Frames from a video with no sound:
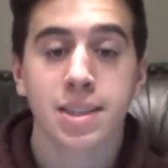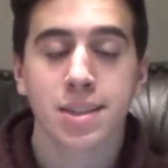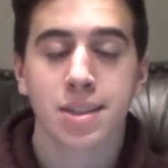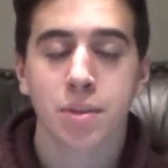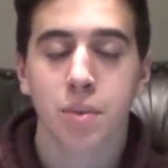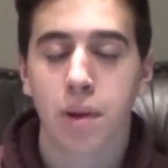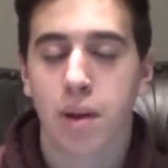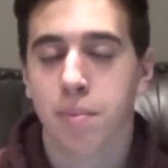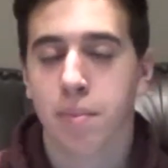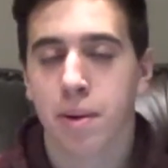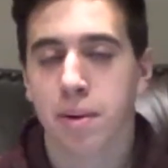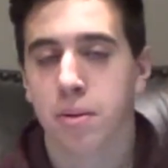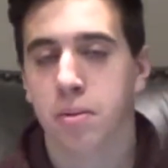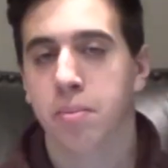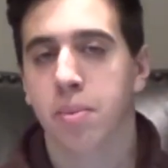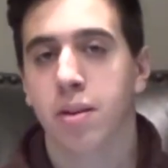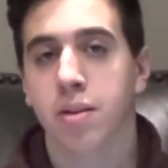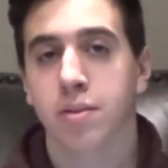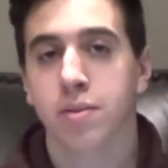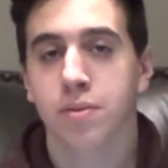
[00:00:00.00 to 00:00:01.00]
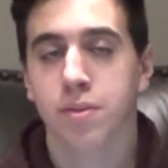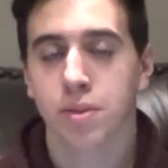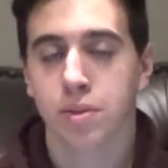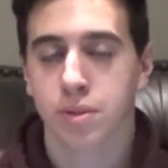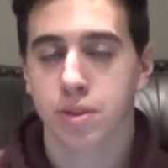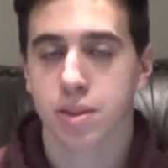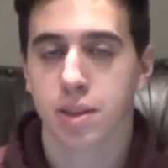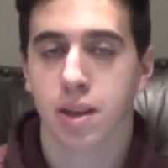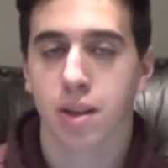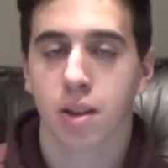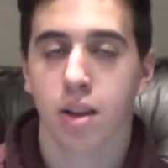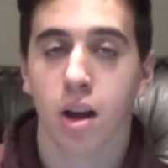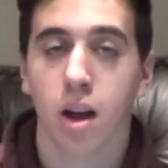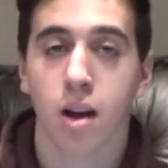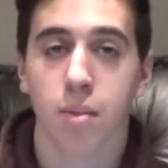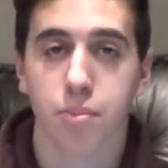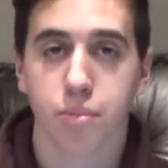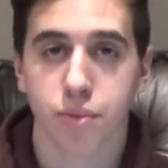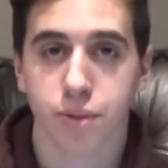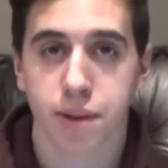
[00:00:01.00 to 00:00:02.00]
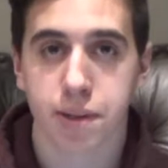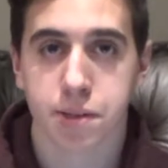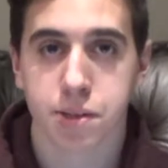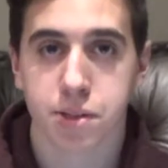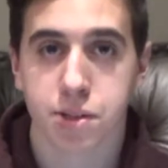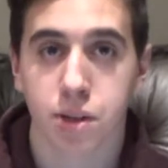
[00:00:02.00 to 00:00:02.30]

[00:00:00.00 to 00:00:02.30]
the way a microbial fuel cell operates.